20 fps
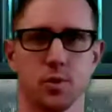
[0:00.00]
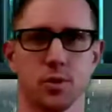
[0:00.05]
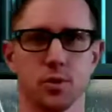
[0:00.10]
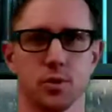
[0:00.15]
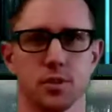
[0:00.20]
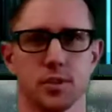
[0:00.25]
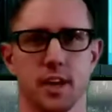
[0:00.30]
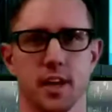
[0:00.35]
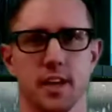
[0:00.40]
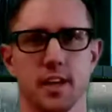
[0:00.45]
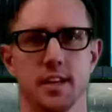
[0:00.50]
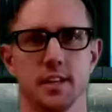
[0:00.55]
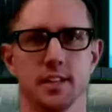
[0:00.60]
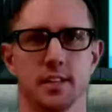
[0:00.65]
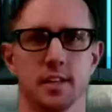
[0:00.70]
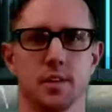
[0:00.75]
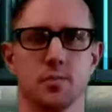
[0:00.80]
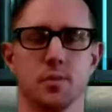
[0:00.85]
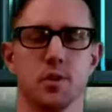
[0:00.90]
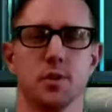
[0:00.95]
one looks like he's
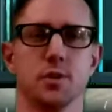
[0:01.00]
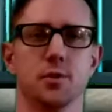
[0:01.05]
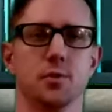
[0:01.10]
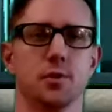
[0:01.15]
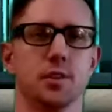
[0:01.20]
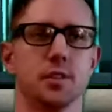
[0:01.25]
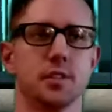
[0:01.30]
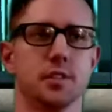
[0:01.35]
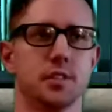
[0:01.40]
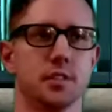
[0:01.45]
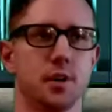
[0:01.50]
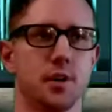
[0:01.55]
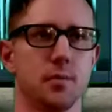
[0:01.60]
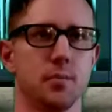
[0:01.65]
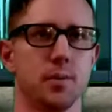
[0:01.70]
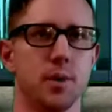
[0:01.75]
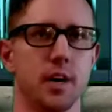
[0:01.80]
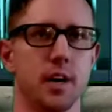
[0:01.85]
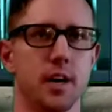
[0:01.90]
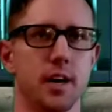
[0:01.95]
going to be doing some
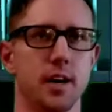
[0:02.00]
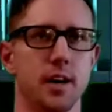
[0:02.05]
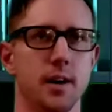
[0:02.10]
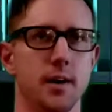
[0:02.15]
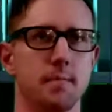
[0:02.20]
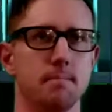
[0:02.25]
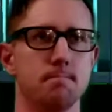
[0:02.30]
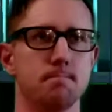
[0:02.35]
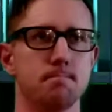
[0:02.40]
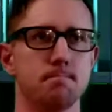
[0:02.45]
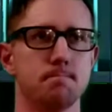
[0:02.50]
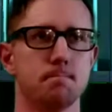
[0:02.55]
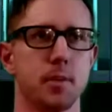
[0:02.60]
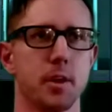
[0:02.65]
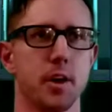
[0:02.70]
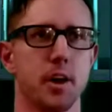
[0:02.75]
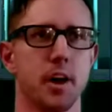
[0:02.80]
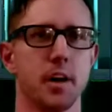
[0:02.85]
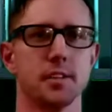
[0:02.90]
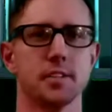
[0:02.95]

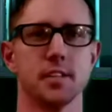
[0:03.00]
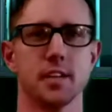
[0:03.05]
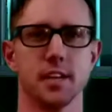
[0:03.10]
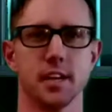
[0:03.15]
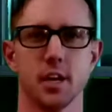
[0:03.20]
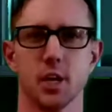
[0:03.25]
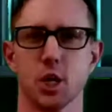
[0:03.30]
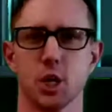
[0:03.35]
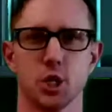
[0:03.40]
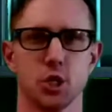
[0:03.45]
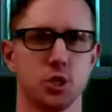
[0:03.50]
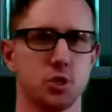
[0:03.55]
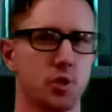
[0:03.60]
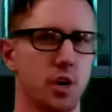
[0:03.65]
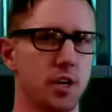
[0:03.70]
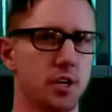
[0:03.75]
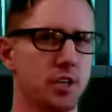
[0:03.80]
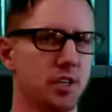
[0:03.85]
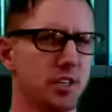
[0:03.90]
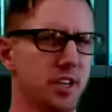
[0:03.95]
Cossack
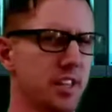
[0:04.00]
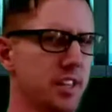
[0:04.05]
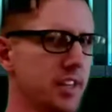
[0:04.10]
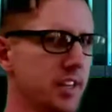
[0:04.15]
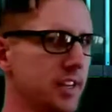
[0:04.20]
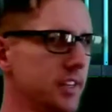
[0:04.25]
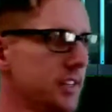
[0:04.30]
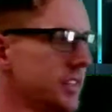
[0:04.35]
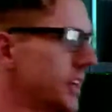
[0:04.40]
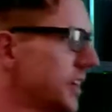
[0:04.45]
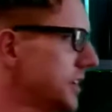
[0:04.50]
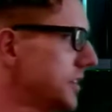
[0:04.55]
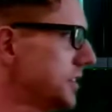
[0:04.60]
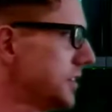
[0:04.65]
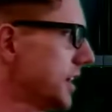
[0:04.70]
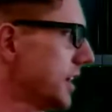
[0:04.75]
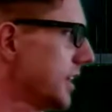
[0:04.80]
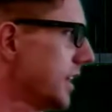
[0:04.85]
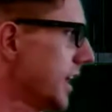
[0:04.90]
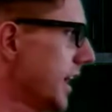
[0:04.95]
stretches, I think is how you
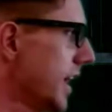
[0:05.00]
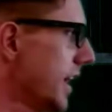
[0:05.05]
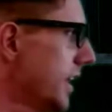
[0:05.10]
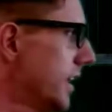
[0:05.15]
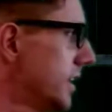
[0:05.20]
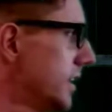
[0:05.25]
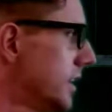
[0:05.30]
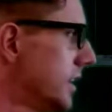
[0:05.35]
say that.